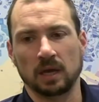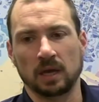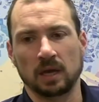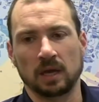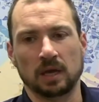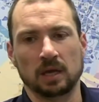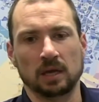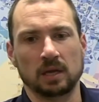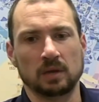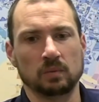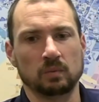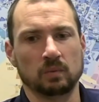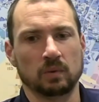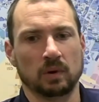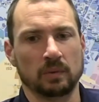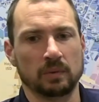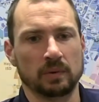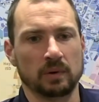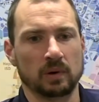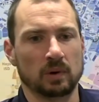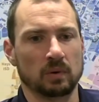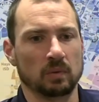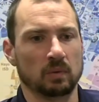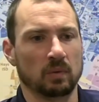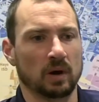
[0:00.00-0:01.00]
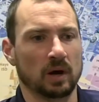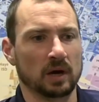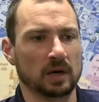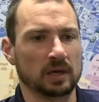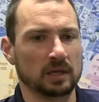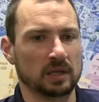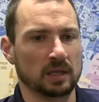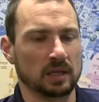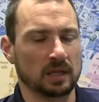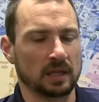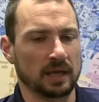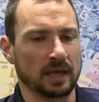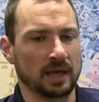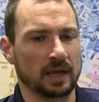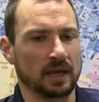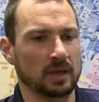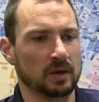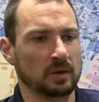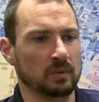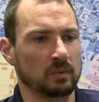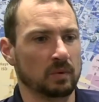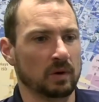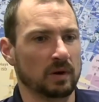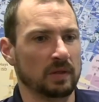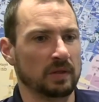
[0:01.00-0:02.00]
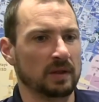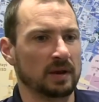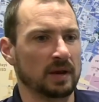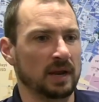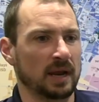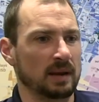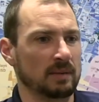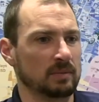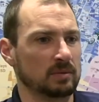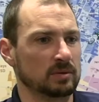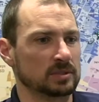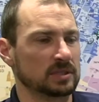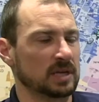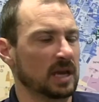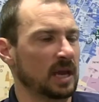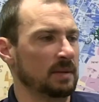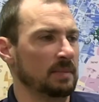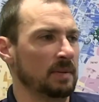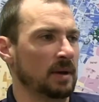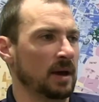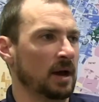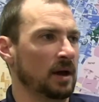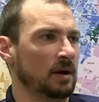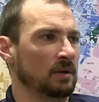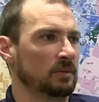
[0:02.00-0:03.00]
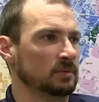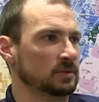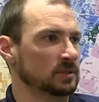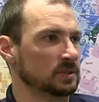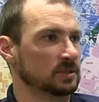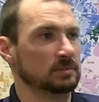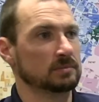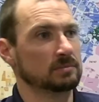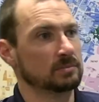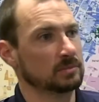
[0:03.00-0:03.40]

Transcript: And while we were walking the land, one of the neighbors came out and was